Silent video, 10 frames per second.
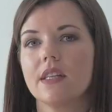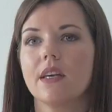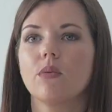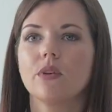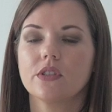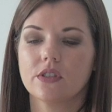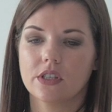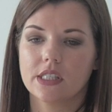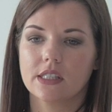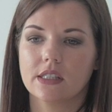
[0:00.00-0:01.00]
There were
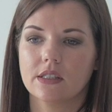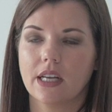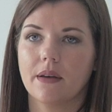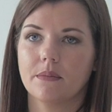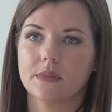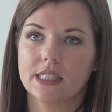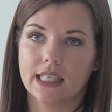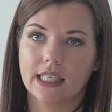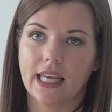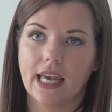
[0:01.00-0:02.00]
certain
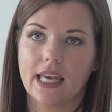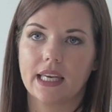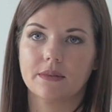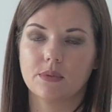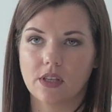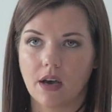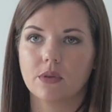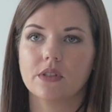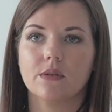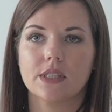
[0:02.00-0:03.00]
DNA
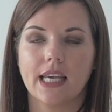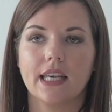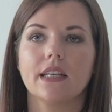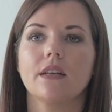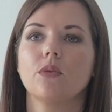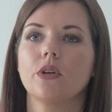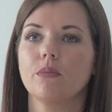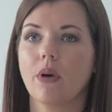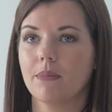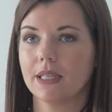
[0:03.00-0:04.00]
samples that were taken and
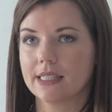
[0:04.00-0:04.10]
weren't properly